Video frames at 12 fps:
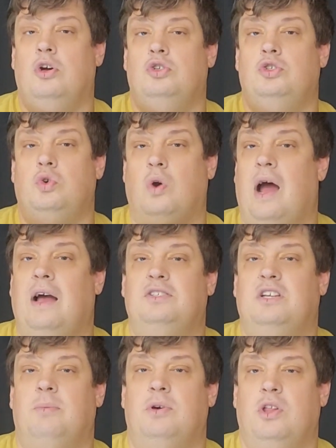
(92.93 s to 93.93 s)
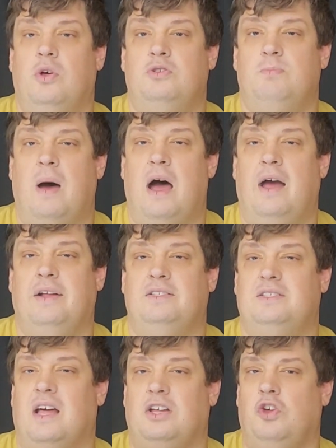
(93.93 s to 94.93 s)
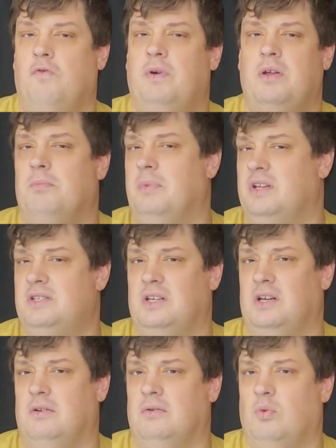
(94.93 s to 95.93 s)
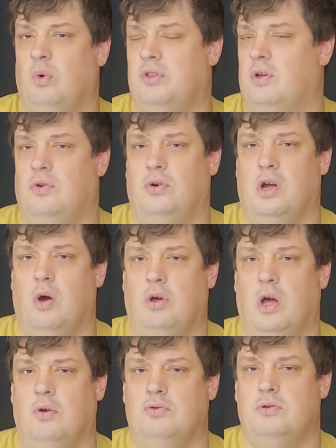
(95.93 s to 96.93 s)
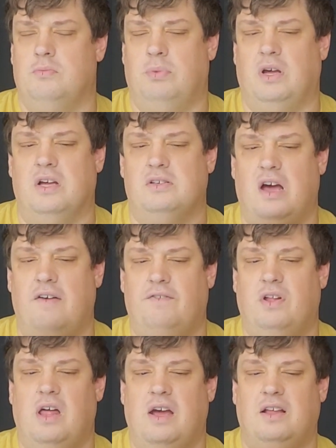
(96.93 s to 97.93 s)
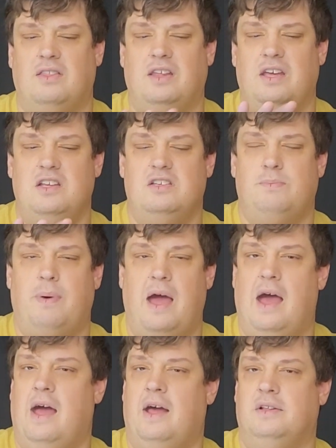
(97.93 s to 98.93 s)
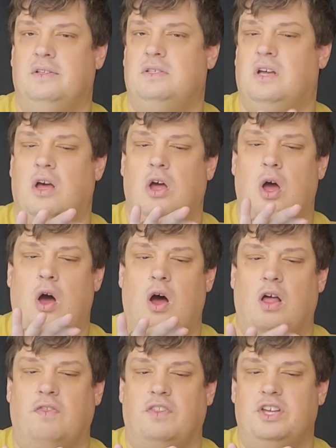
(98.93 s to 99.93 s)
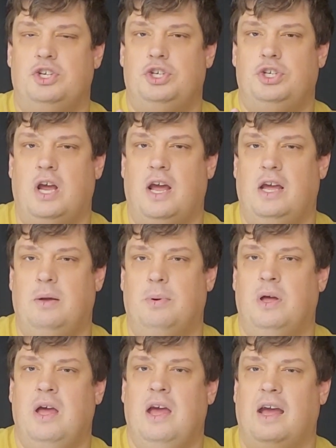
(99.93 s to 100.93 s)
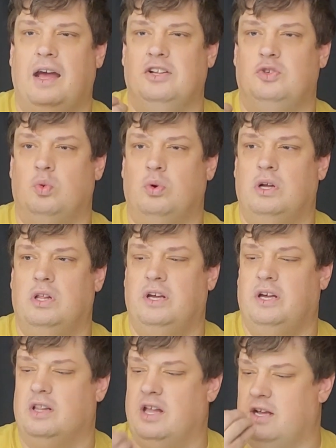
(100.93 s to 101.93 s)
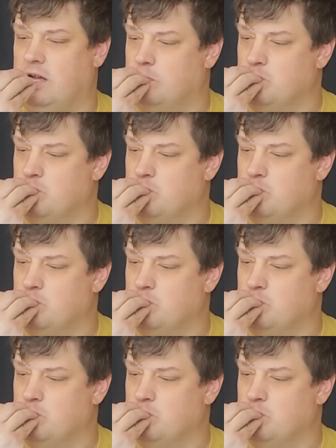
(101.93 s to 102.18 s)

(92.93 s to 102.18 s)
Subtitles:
try some of those binds that you've been missing with other yo-yos, because I feel like these pads on this shape, it's really like